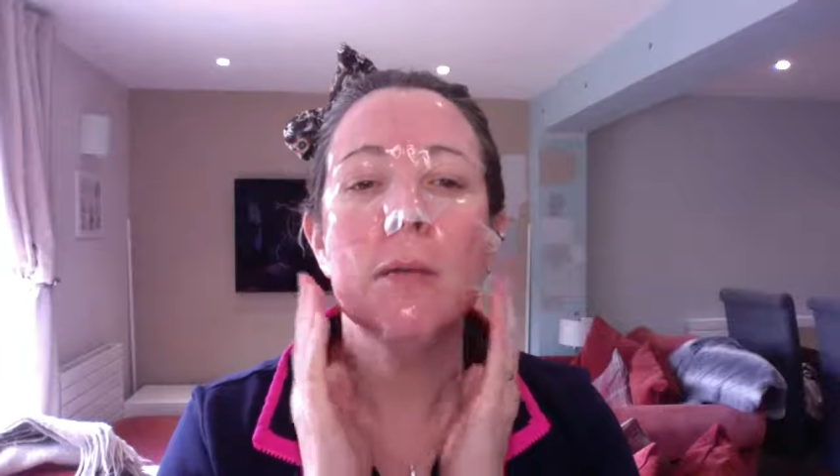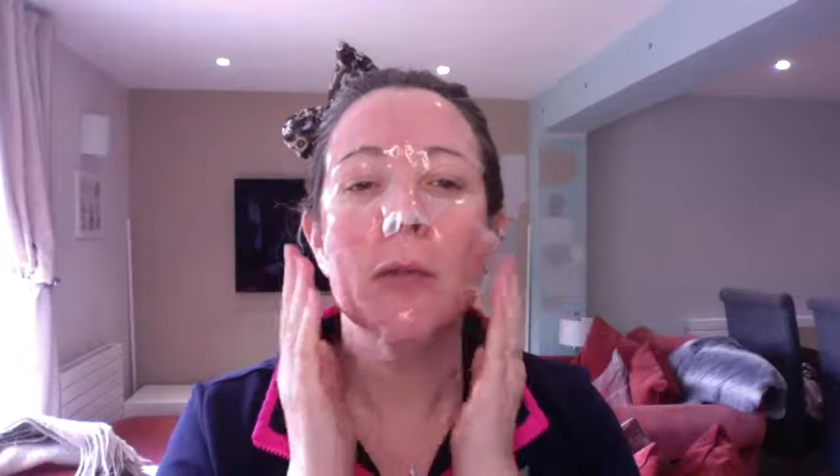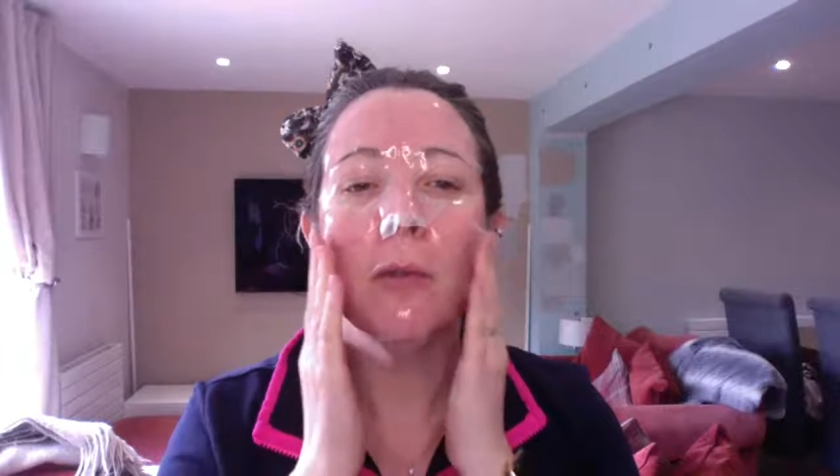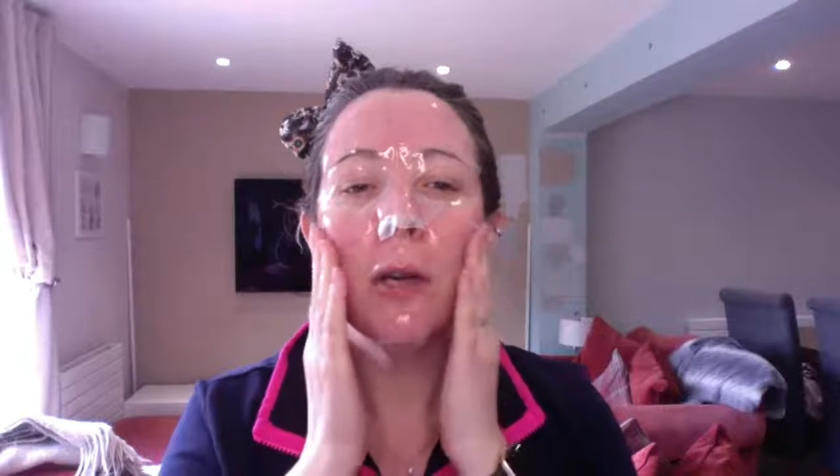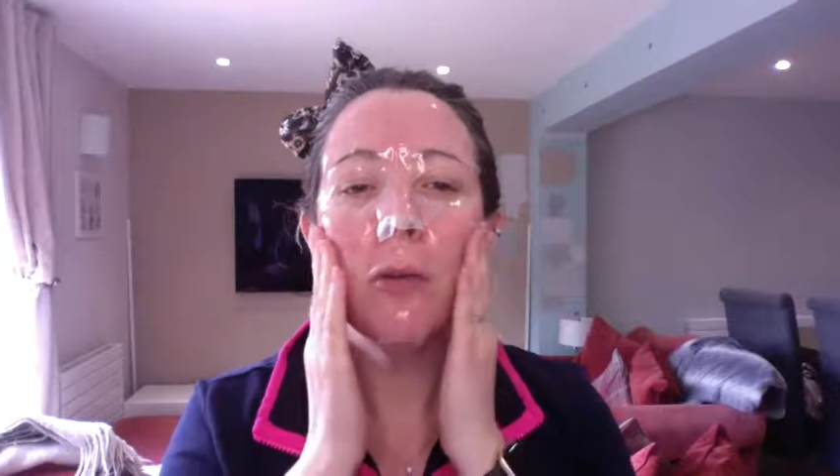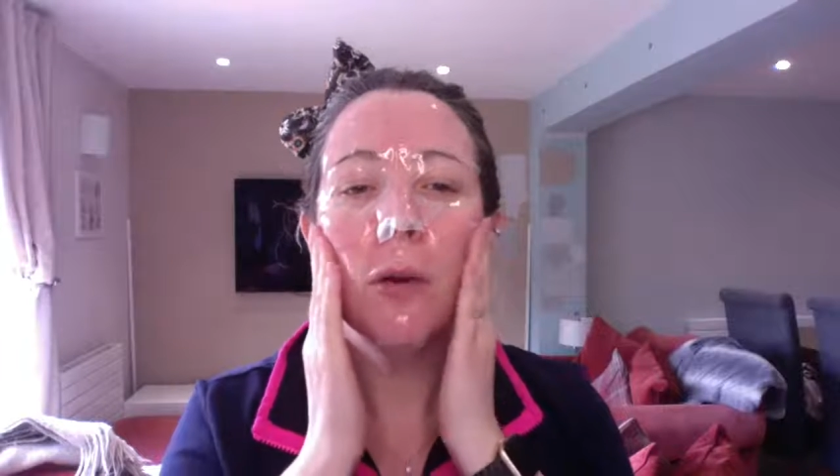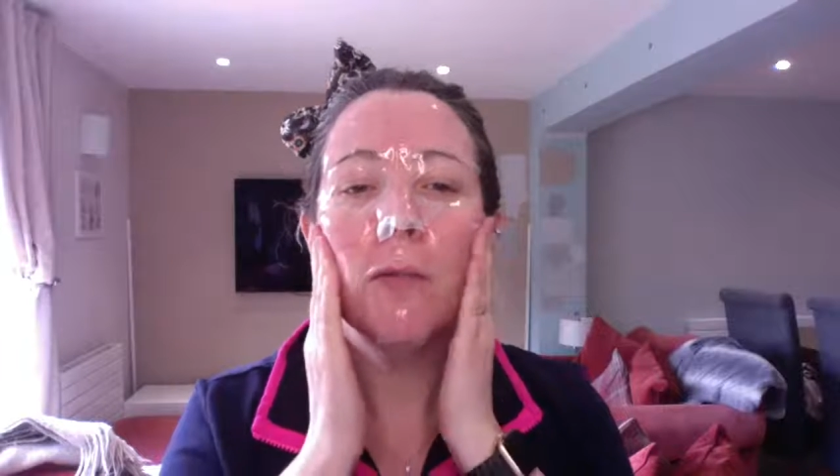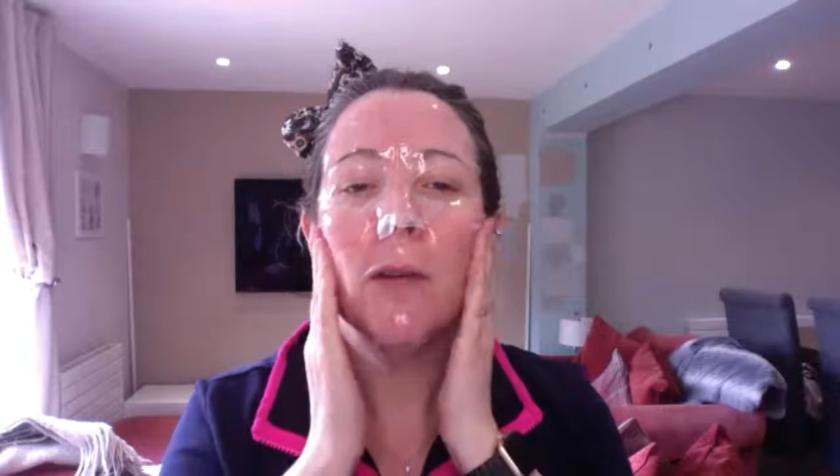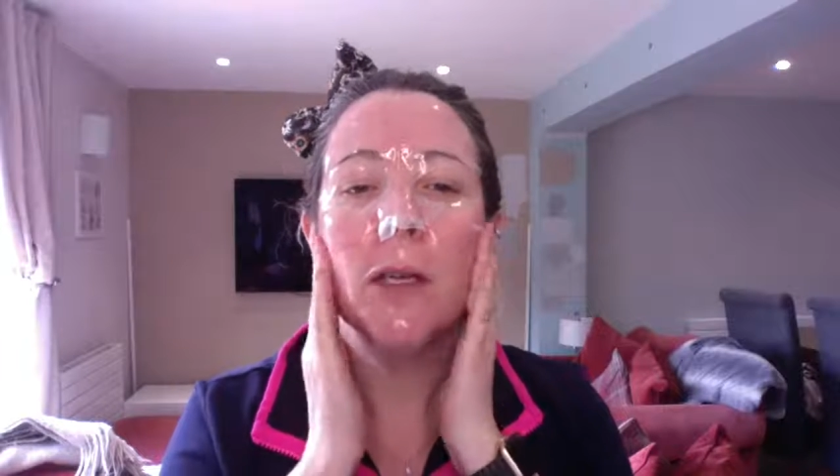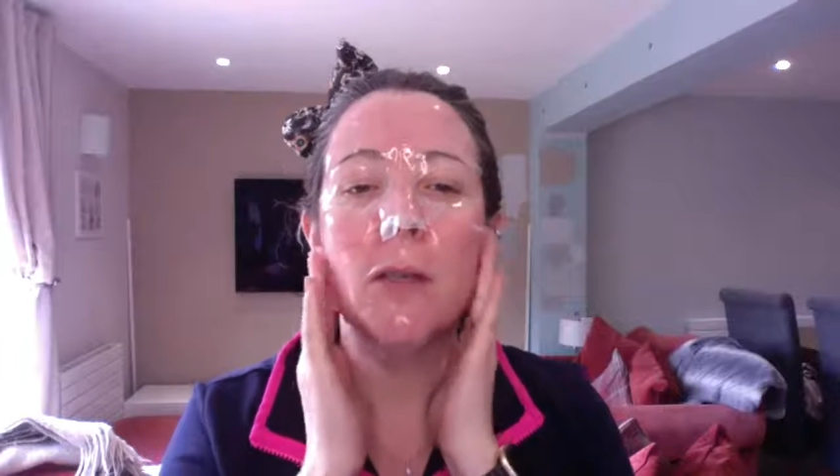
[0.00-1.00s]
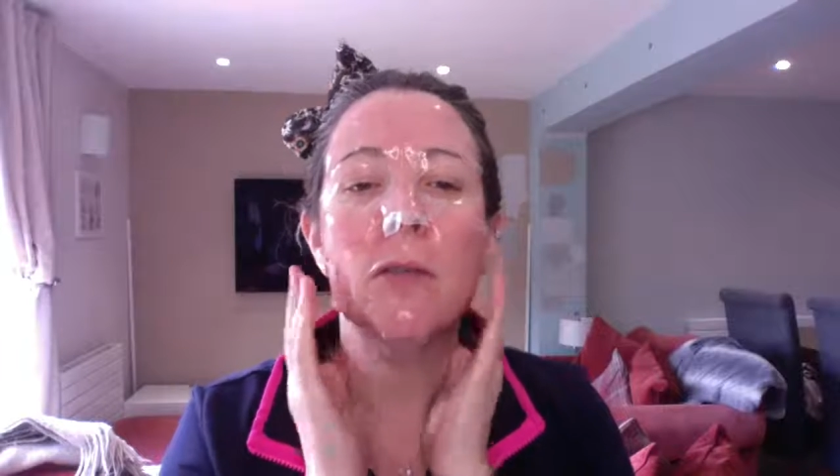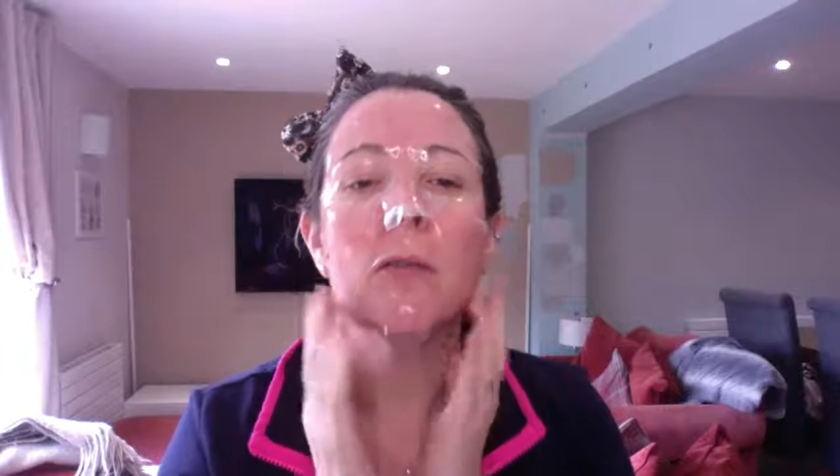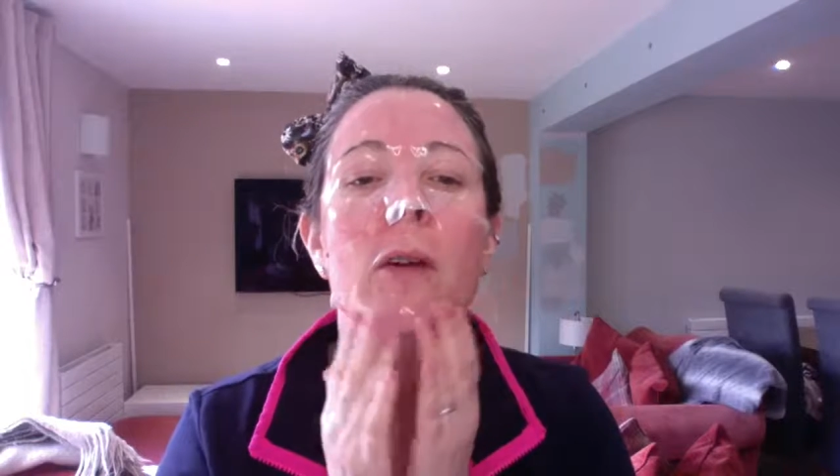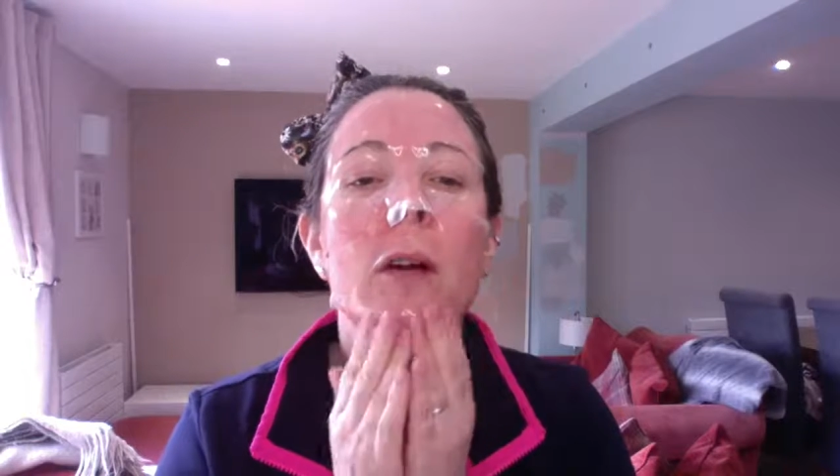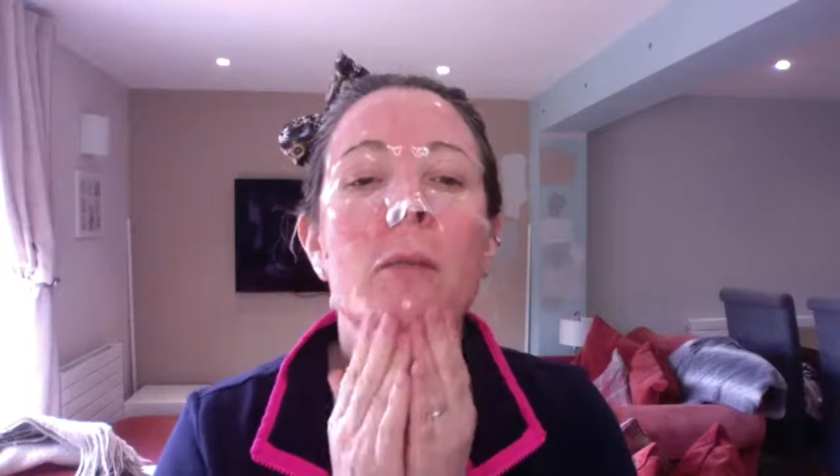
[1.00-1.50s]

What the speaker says: So it will go quite red and dry